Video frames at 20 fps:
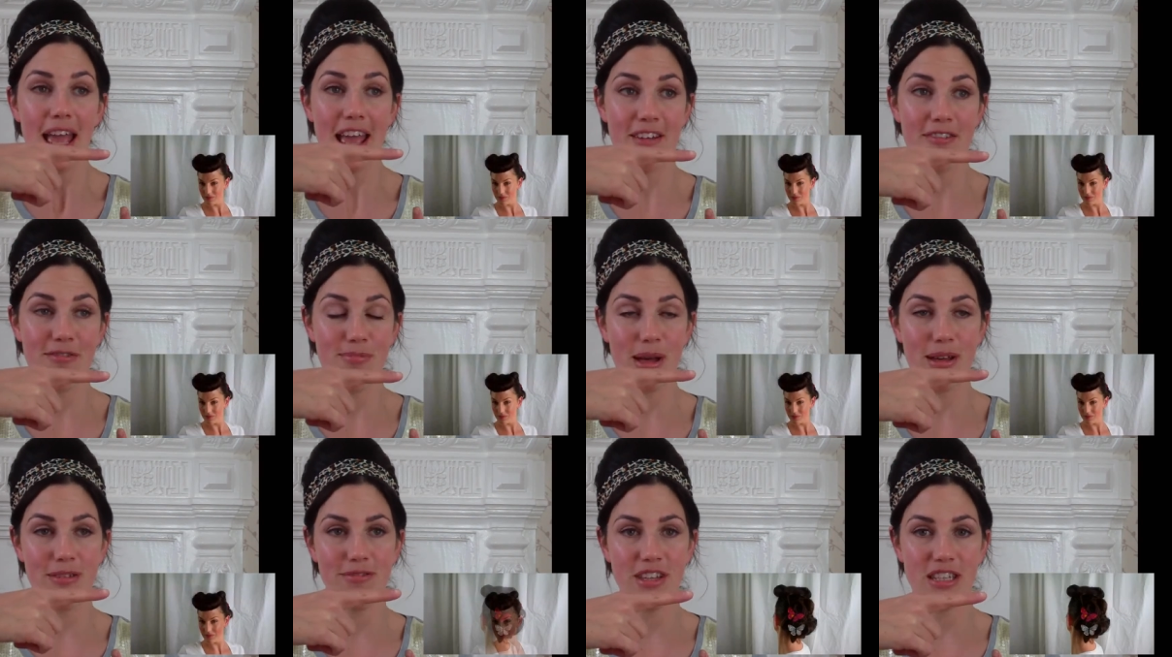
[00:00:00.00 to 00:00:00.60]
if
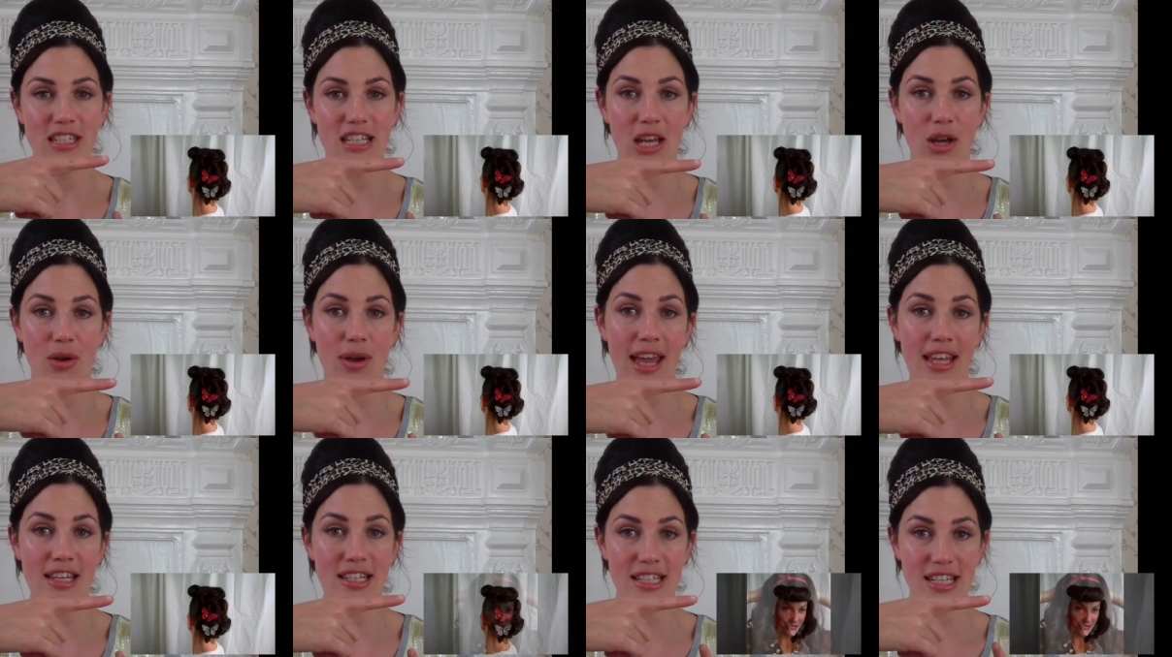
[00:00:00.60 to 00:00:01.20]
my video
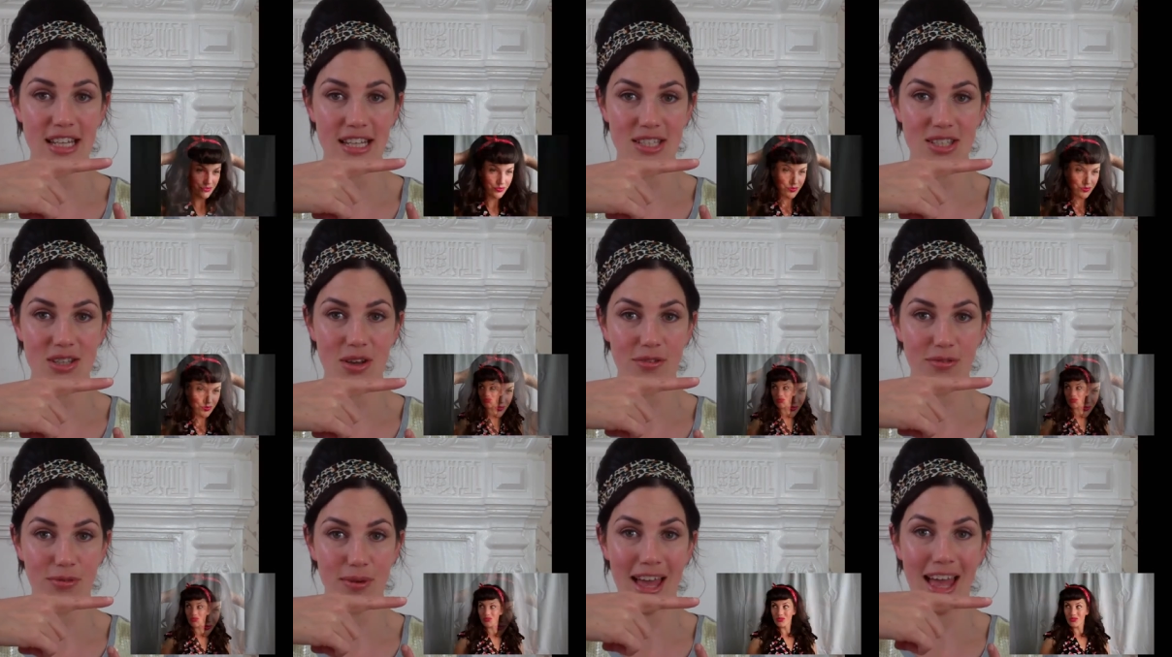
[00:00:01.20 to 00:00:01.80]
editing
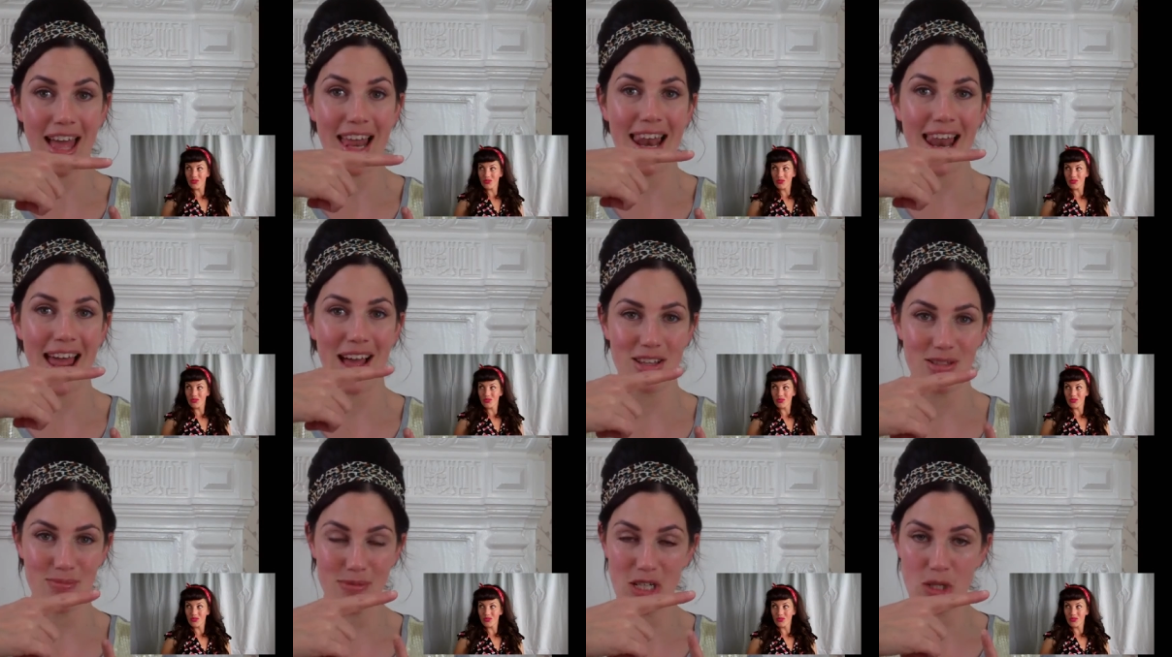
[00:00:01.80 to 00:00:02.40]
software
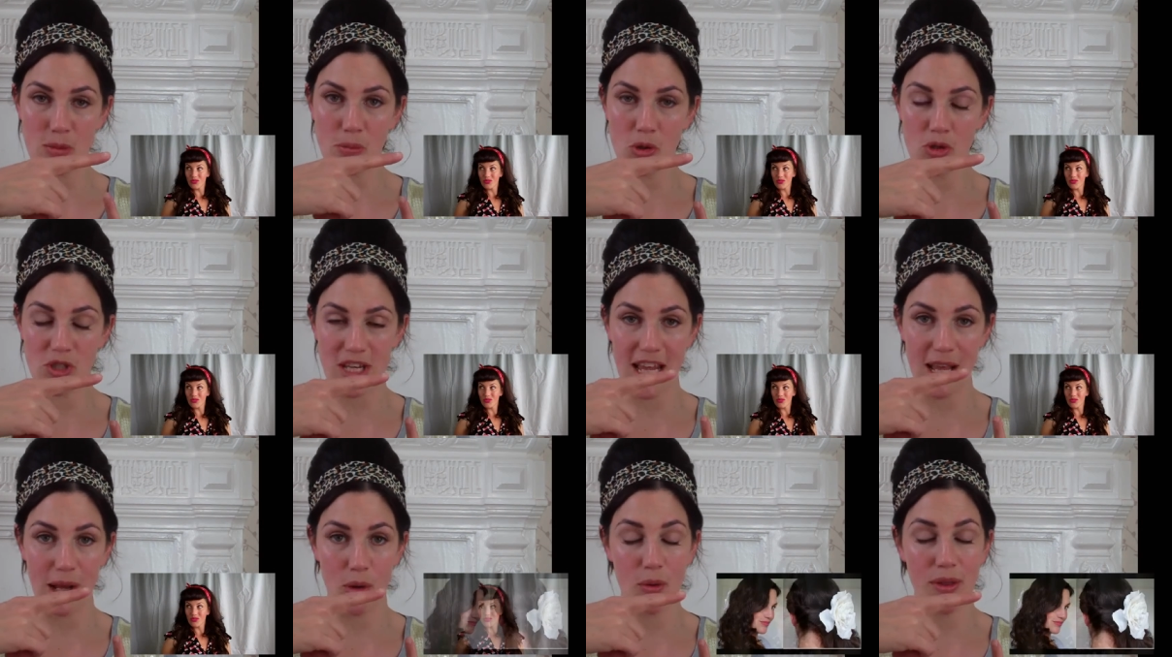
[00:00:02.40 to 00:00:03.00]
allows me to put
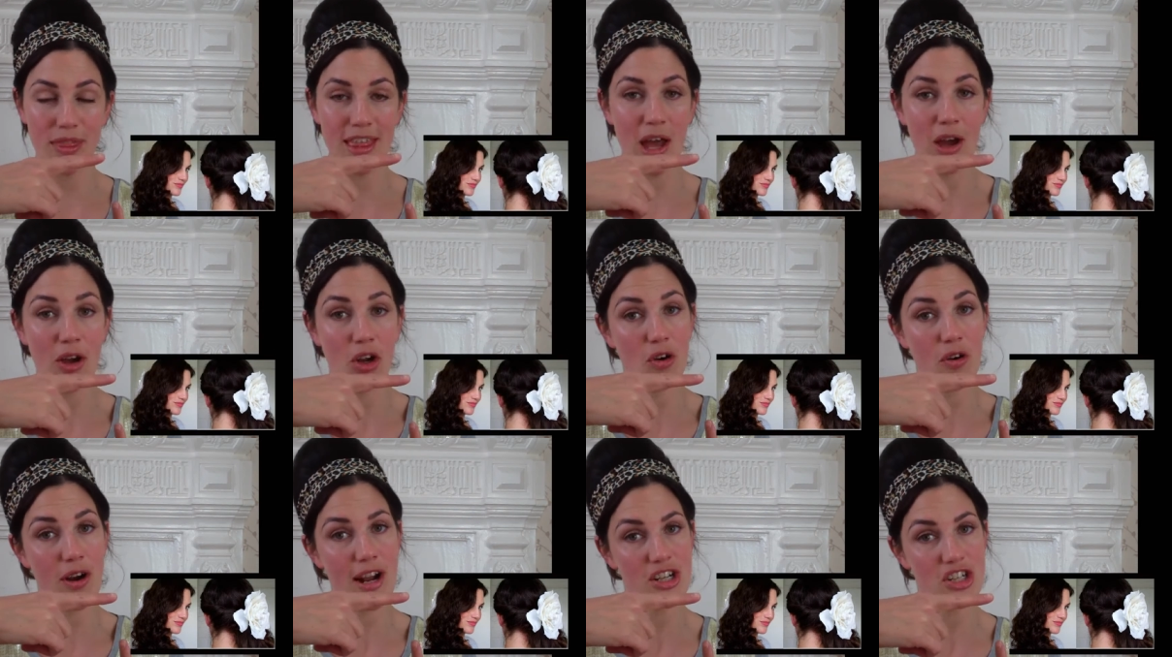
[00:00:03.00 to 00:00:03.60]
it in
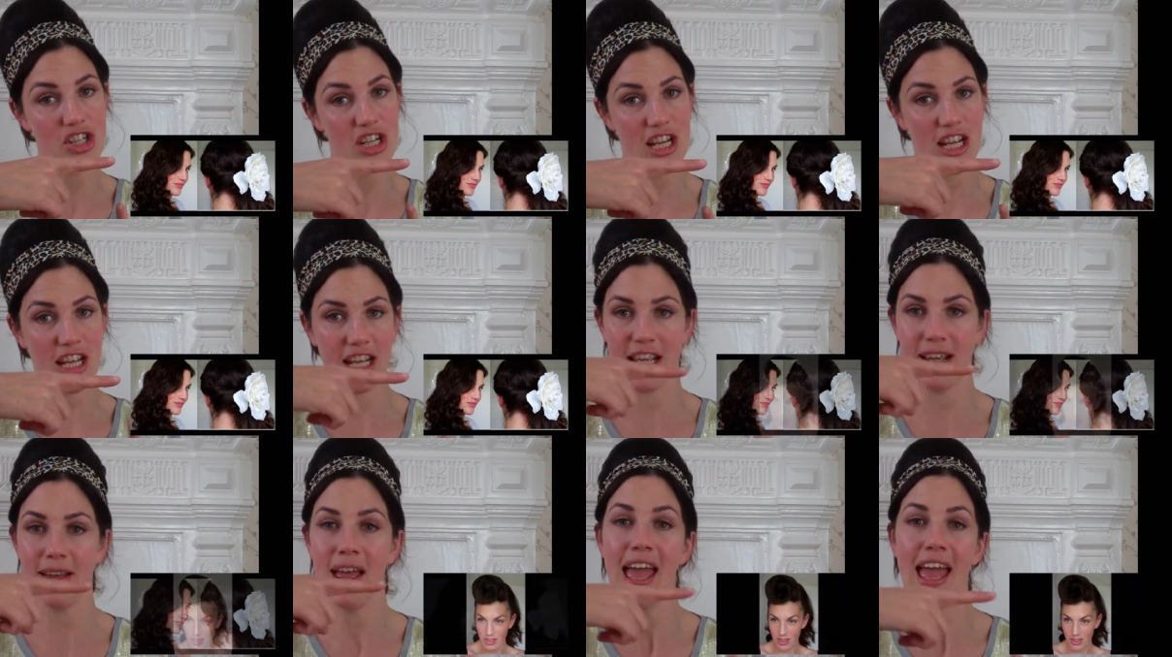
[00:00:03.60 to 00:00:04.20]
without
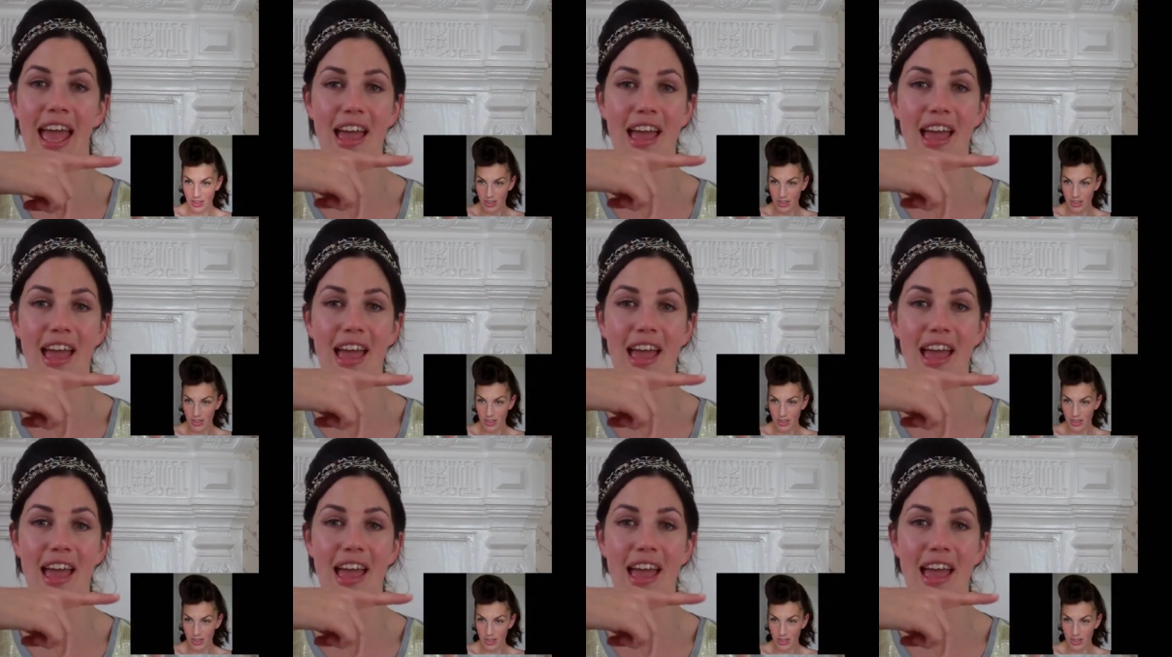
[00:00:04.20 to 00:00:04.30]
crashing.